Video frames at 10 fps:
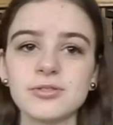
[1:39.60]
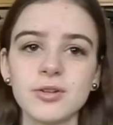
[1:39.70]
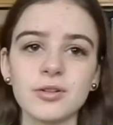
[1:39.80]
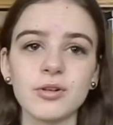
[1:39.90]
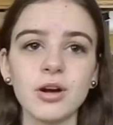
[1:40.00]
to
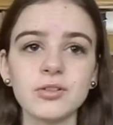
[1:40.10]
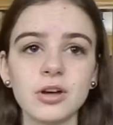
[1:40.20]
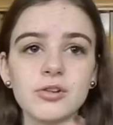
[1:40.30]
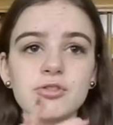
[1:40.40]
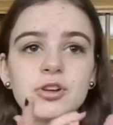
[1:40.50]
run cross
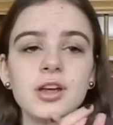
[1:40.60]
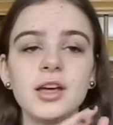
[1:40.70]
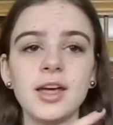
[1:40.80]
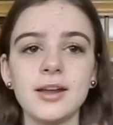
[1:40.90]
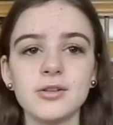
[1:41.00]

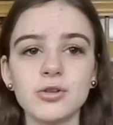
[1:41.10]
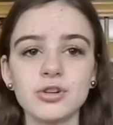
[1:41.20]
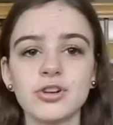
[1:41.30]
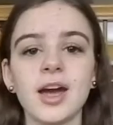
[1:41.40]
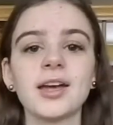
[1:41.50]
country, indoor
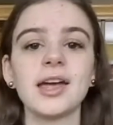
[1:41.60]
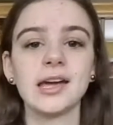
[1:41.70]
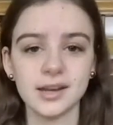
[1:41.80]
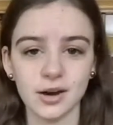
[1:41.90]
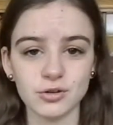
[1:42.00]
track,
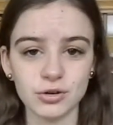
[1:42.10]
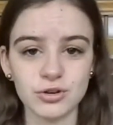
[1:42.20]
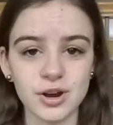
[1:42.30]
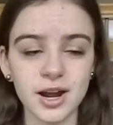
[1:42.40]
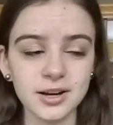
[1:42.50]
and outdoor
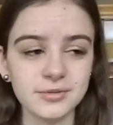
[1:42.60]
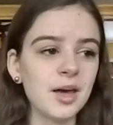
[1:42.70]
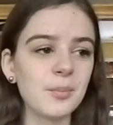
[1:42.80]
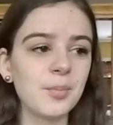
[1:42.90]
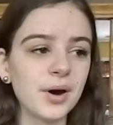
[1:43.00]
track,
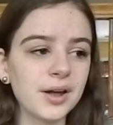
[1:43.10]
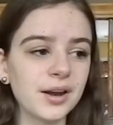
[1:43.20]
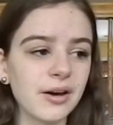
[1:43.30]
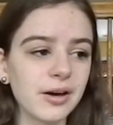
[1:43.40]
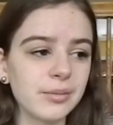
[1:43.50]
but
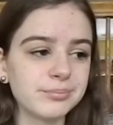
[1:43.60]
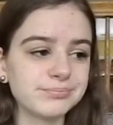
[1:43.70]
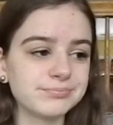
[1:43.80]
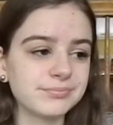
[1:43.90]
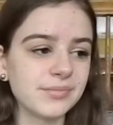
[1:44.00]

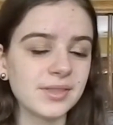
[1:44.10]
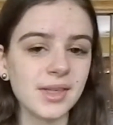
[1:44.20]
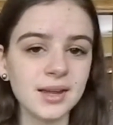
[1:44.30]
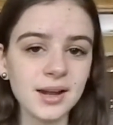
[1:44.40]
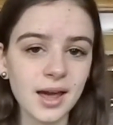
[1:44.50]

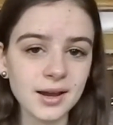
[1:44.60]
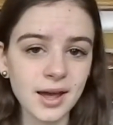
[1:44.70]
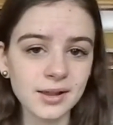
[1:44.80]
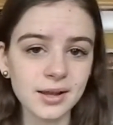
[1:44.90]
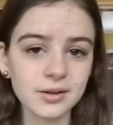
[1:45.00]
then I
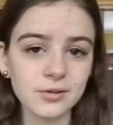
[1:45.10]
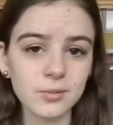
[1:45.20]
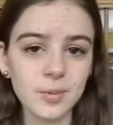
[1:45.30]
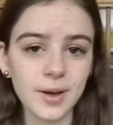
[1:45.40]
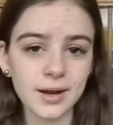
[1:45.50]
got like
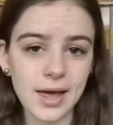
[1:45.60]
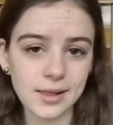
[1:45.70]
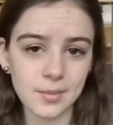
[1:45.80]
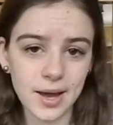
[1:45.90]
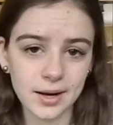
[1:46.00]
super bad,
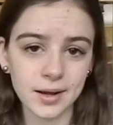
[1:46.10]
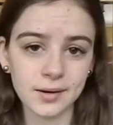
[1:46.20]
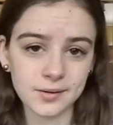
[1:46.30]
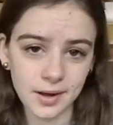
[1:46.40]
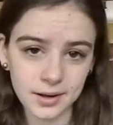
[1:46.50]
hella bad
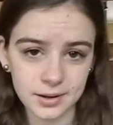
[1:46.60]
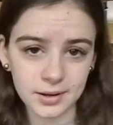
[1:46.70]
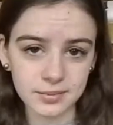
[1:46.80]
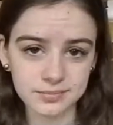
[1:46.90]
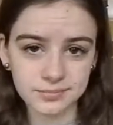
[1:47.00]

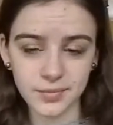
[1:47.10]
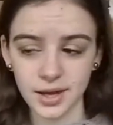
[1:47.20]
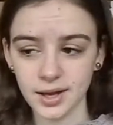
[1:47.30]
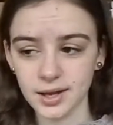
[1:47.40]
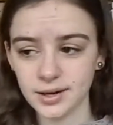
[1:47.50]
anxiety,
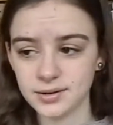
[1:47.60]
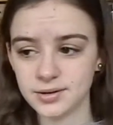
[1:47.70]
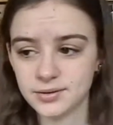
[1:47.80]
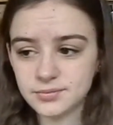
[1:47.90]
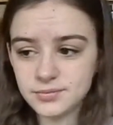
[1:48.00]

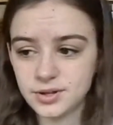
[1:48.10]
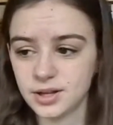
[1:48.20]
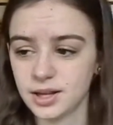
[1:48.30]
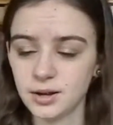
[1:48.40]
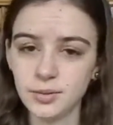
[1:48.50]
and
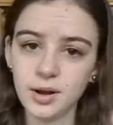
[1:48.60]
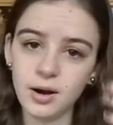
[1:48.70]
yeah, here we